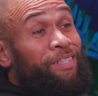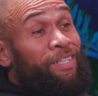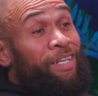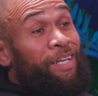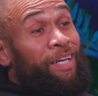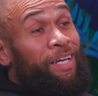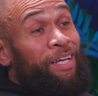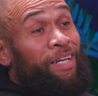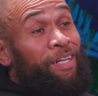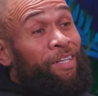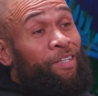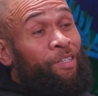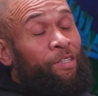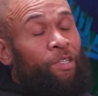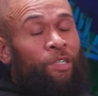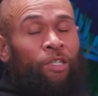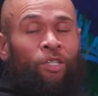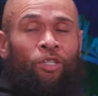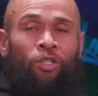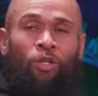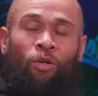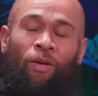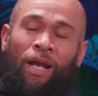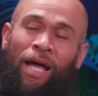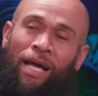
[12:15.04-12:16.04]
Is it?
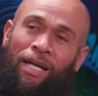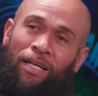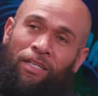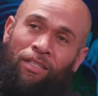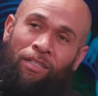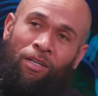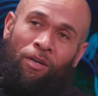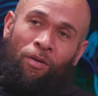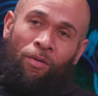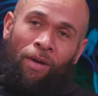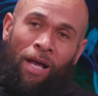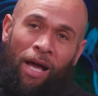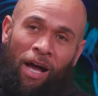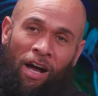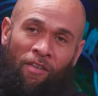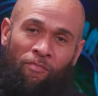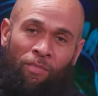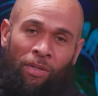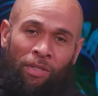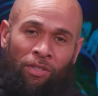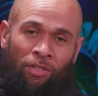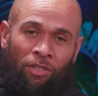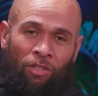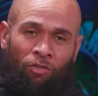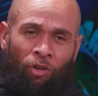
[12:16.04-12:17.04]
So like, you know, like
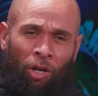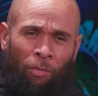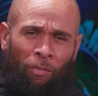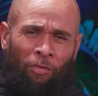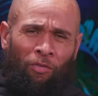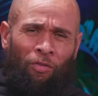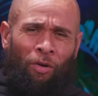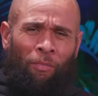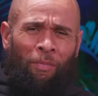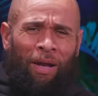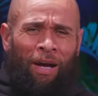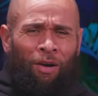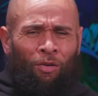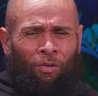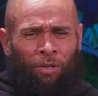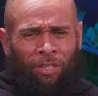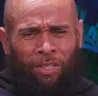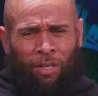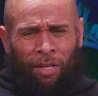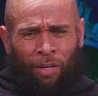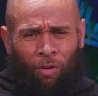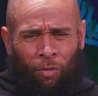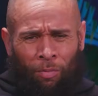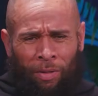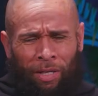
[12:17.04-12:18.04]
I've been on a train before, I'm like, oh,
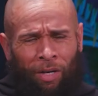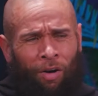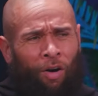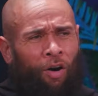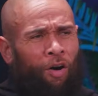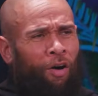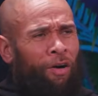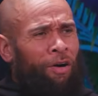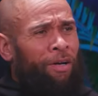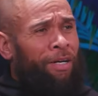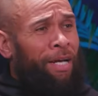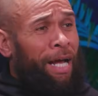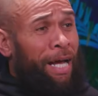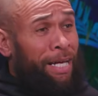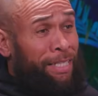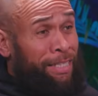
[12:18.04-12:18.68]
it's a little bit hot.